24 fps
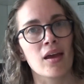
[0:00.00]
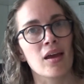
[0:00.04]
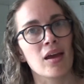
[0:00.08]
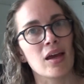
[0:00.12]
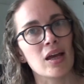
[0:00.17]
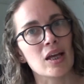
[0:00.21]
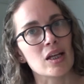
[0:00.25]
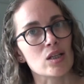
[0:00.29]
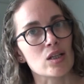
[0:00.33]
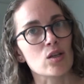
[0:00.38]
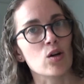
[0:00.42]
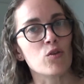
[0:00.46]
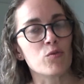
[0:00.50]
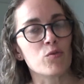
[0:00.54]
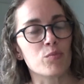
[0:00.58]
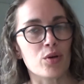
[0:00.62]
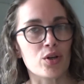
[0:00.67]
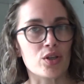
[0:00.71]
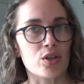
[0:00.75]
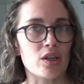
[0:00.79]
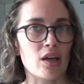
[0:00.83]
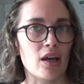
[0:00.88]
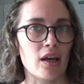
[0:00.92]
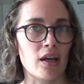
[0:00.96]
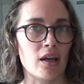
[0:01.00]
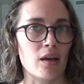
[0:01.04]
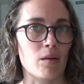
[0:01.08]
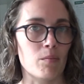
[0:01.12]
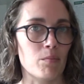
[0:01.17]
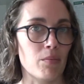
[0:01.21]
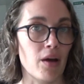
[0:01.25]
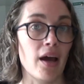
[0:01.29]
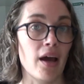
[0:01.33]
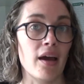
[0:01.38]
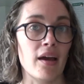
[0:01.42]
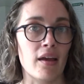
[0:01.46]
it's off-putting
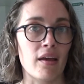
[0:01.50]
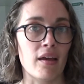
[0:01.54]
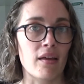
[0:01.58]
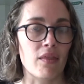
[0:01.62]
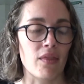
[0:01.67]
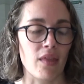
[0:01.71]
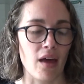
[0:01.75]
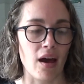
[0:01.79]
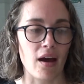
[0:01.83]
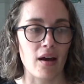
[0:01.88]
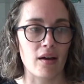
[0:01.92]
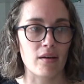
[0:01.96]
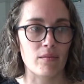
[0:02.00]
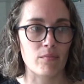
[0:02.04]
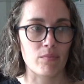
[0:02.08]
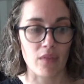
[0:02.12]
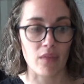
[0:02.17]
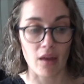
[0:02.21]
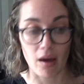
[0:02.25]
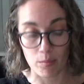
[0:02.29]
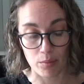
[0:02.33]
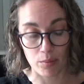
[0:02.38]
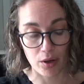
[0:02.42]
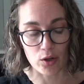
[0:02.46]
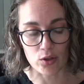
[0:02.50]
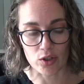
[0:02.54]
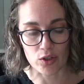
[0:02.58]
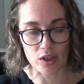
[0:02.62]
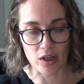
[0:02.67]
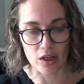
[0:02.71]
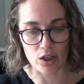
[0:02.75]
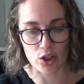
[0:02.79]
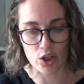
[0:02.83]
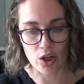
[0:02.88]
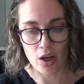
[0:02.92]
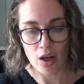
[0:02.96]
paying that
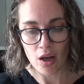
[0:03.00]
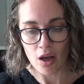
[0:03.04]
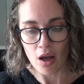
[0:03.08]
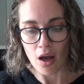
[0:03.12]
postage.